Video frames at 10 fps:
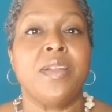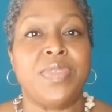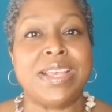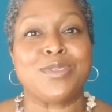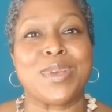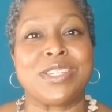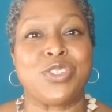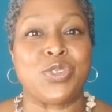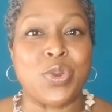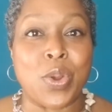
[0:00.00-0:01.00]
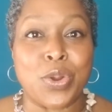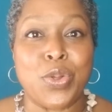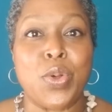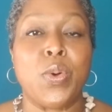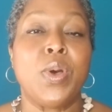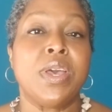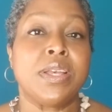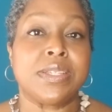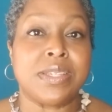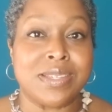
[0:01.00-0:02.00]
These are external
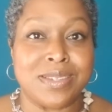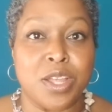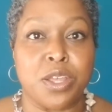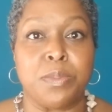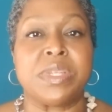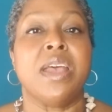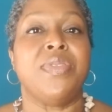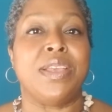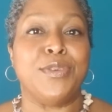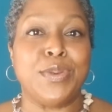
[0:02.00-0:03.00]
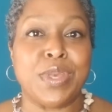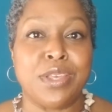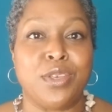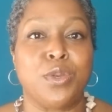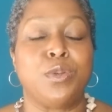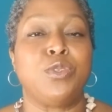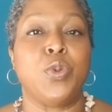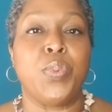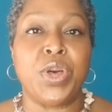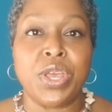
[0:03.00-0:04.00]
systems that you can use to
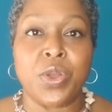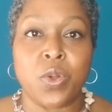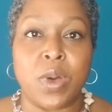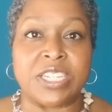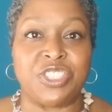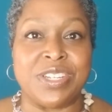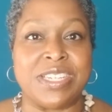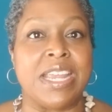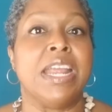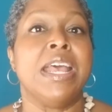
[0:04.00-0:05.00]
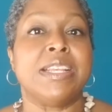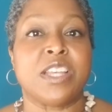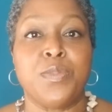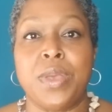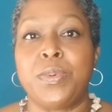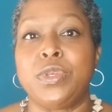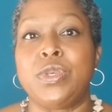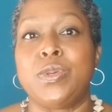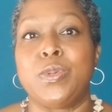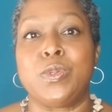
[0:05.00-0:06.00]
put your questions in. Some people
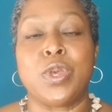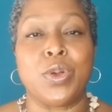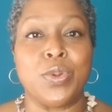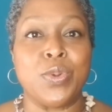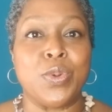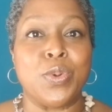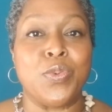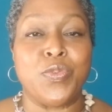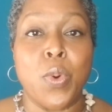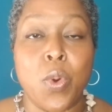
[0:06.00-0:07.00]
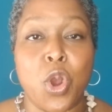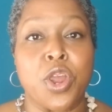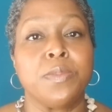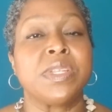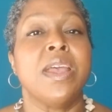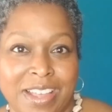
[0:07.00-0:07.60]
use Google Forms.